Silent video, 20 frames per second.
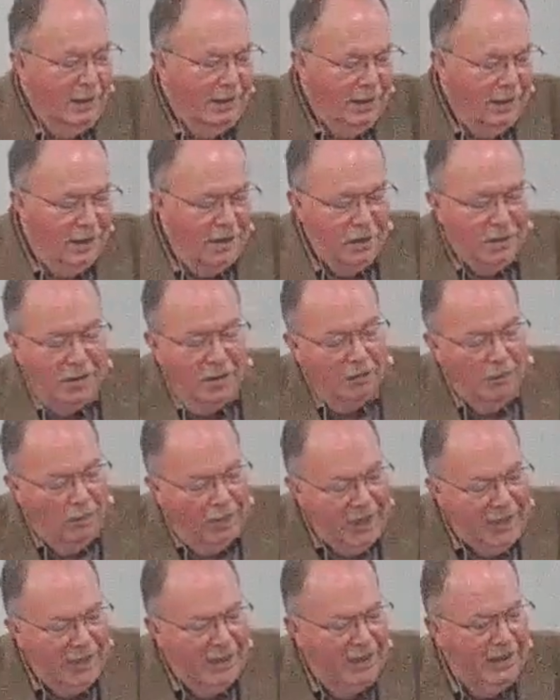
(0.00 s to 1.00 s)
And you can
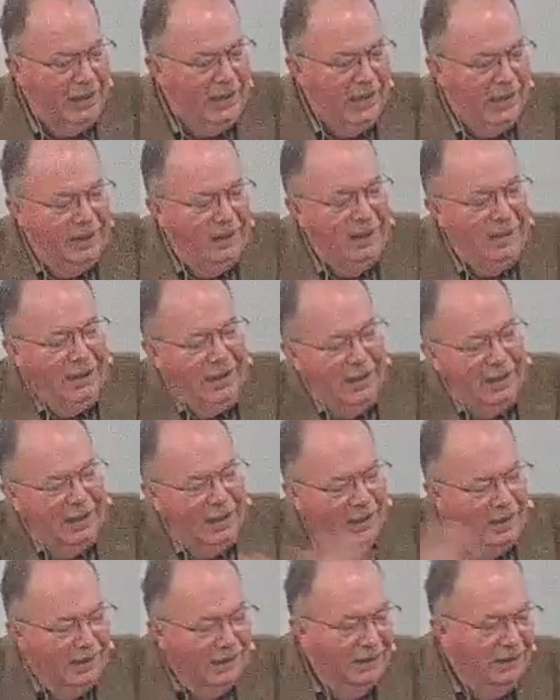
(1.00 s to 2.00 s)
read it in
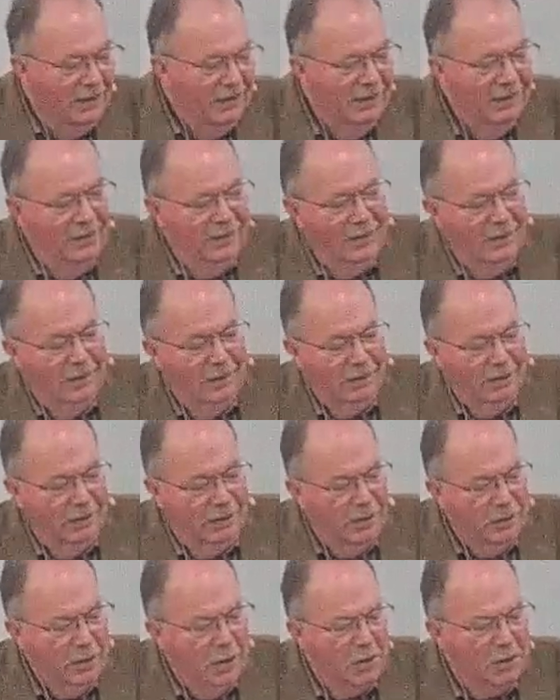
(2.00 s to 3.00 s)
the
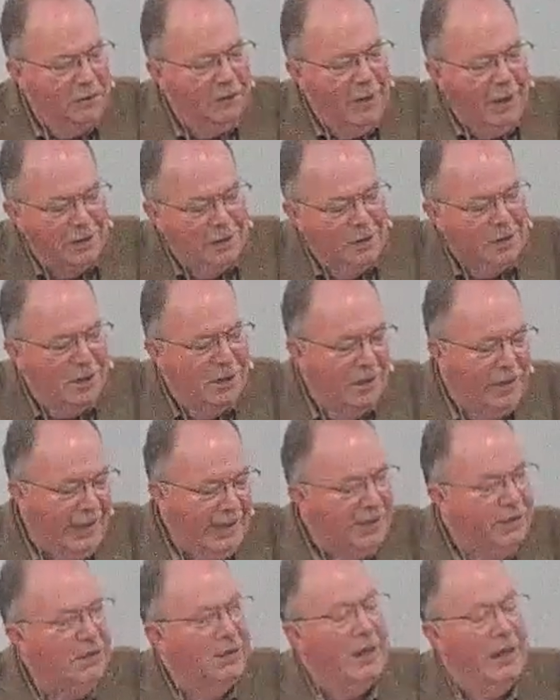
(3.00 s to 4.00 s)
early church fathers
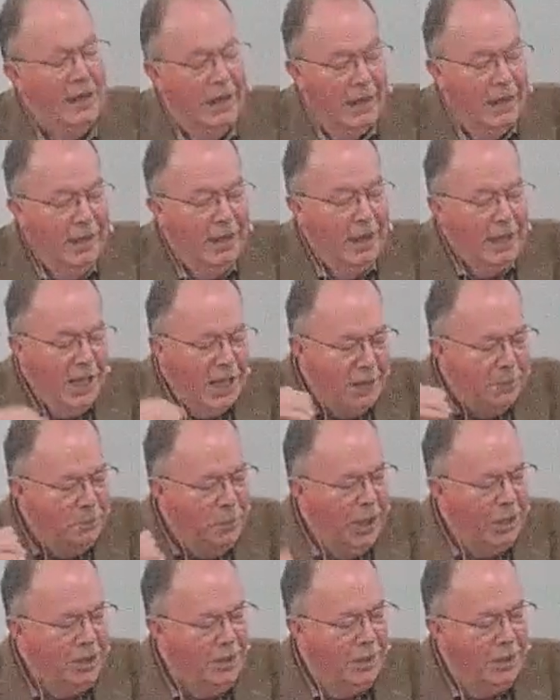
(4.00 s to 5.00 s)
collection. He
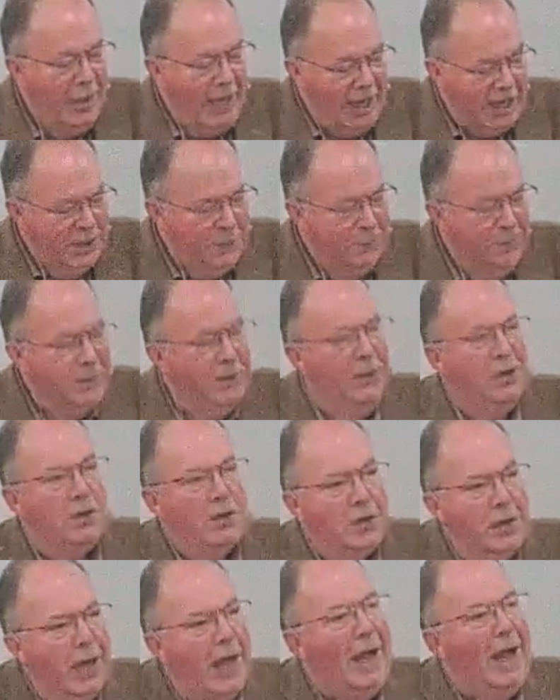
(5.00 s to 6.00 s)
preached an
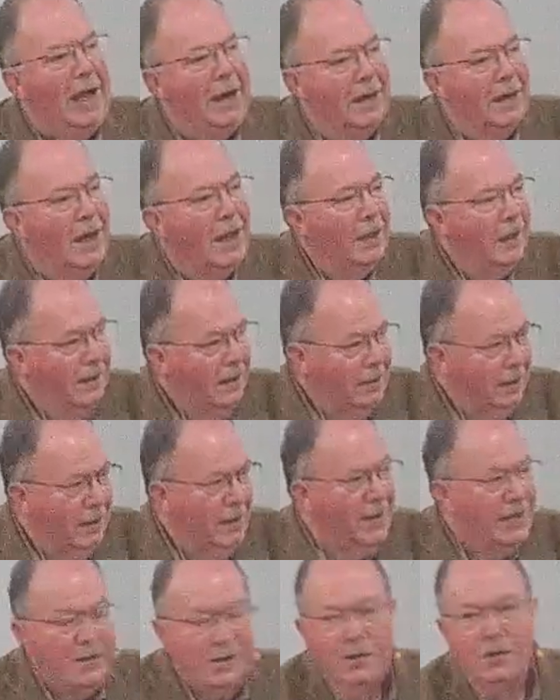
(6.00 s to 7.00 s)
exposition on
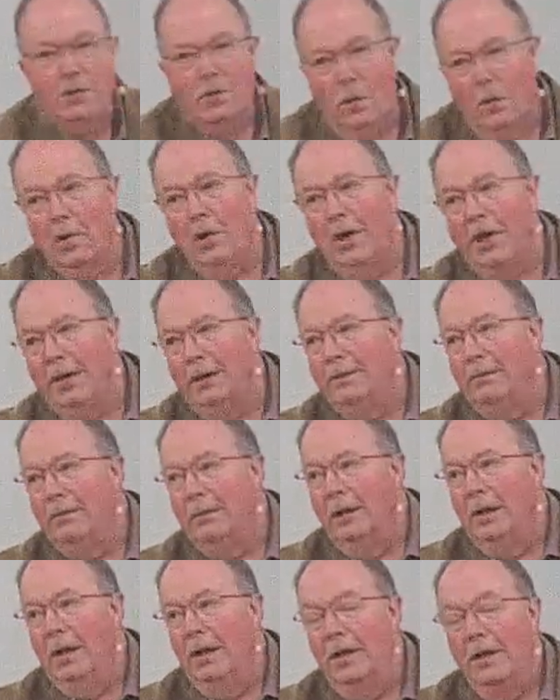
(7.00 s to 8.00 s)
this story
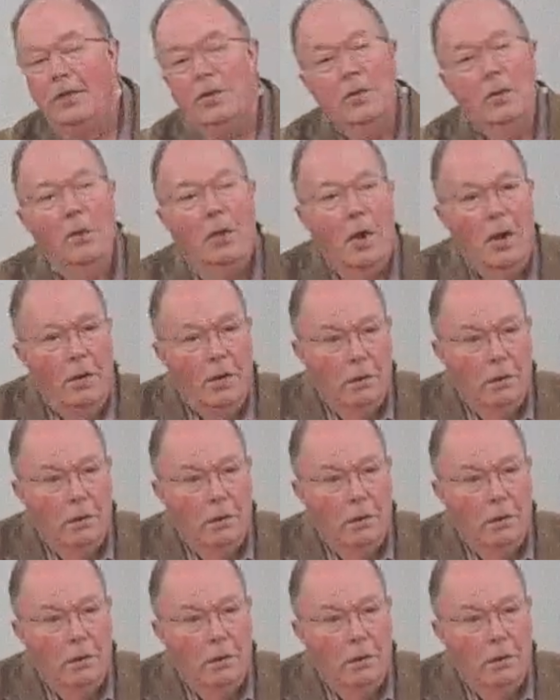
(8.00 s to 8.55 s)
so,